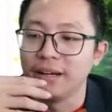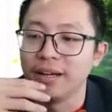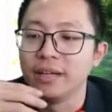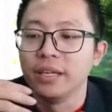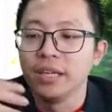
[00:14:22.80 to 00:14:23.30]

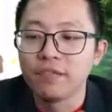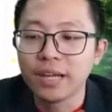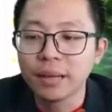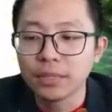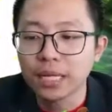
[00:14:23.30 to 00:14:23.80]
If
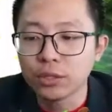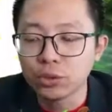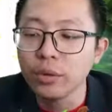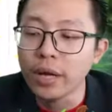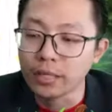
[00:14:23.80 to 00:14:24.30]
lambda
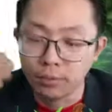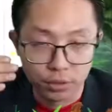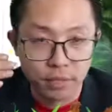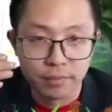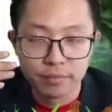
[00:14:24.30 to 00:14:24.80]
2 at the
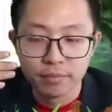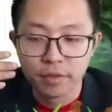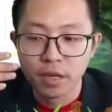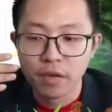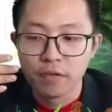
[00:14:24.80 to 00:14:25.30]
bottom,
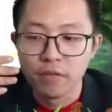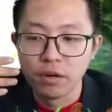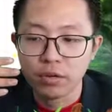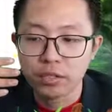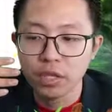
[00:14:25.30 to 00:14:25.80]

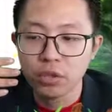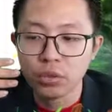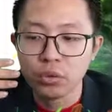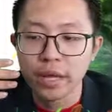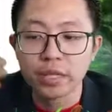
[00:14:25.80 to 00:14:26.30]
velocity
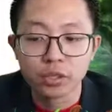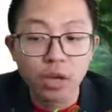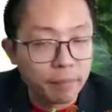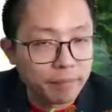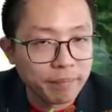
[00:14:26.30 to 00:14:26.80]
2 at the
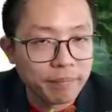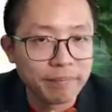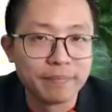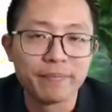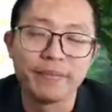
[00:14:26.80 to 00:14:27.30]
top.
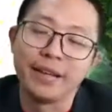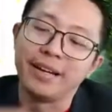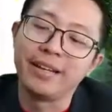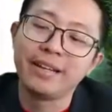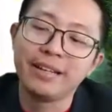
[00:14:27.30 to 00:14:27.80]

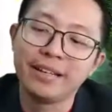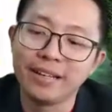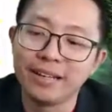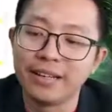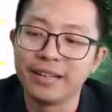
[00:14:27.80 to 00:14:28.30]

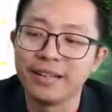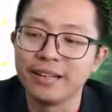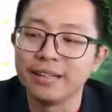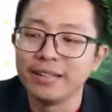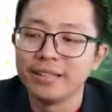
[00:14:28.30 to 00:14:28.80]

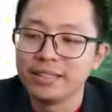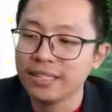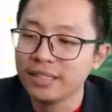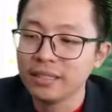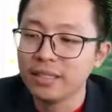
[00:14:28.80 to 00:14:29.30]

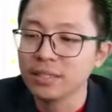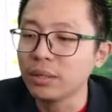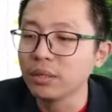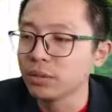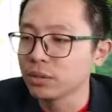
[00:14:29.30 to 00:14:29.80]
Yeah, this one
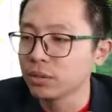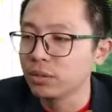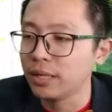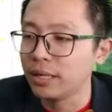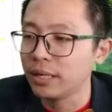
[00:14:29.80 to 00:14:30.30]
also
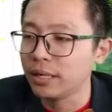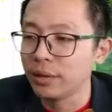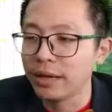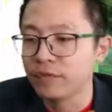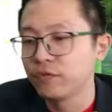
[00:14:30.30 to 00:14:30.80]

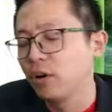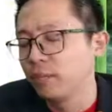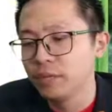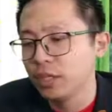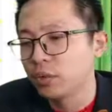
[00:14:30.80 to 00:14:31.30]
I
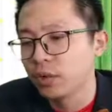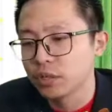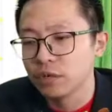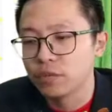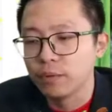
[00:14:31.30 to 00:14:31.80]
form
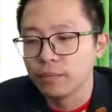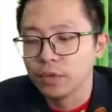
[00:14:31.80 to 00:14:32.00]
equation for